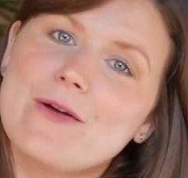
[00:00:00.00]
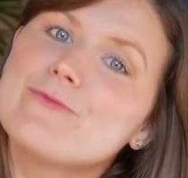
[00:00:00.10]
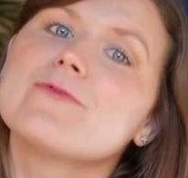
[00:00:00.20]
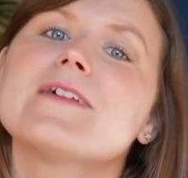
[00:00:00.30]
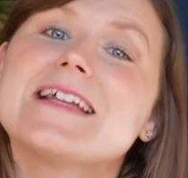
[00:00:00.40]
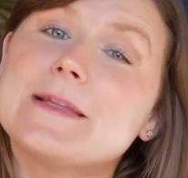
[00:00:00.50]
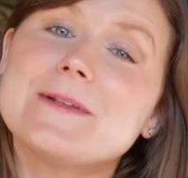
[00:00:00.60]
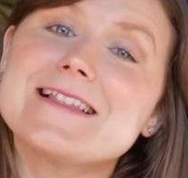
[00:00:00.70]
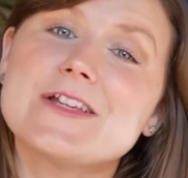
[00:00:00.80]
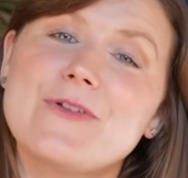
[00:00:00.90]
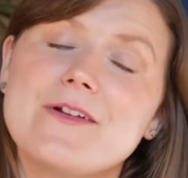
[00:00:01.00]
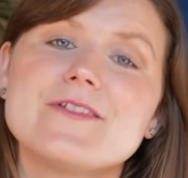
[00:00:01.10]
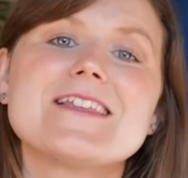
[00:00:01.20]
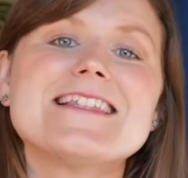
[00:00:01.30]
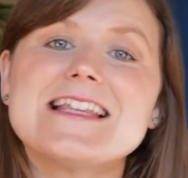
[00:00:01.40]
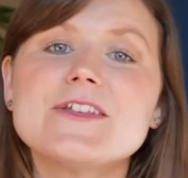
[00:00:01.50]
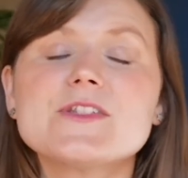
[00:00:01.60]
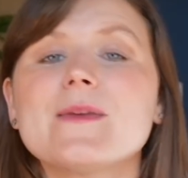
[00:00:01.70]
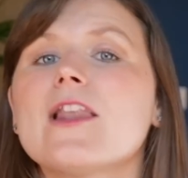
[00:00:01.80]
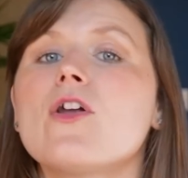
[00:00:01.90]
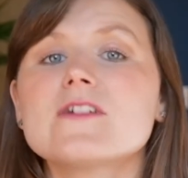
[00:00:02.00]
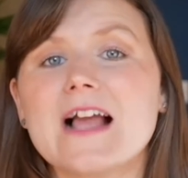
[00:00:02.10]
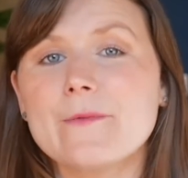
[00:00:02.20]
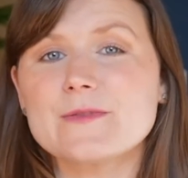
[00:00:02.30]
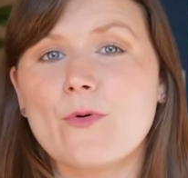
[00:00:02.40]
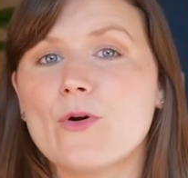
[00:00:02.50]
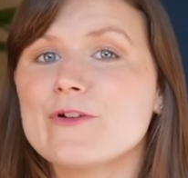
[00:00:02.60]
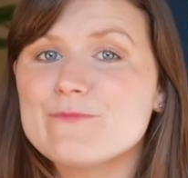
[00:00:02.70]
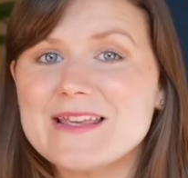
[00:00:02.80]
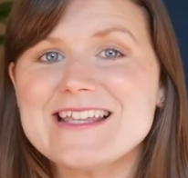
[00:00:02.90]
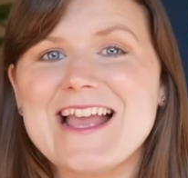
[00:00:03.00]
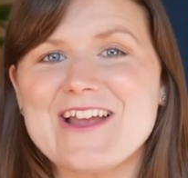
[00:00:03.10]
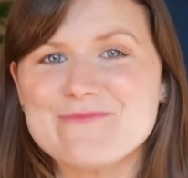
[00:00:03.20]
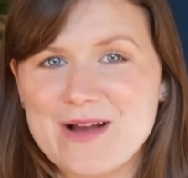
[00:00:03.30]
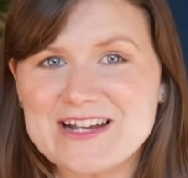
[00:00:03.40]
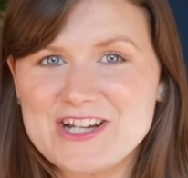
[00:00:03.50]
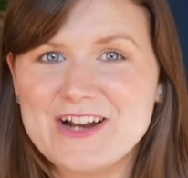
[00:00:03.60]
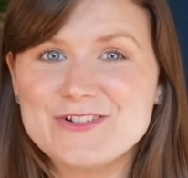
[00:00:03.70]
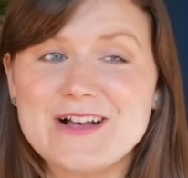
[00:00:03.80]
I'm really pleased that Ground News continues to be a long-time supporter of me and my channel,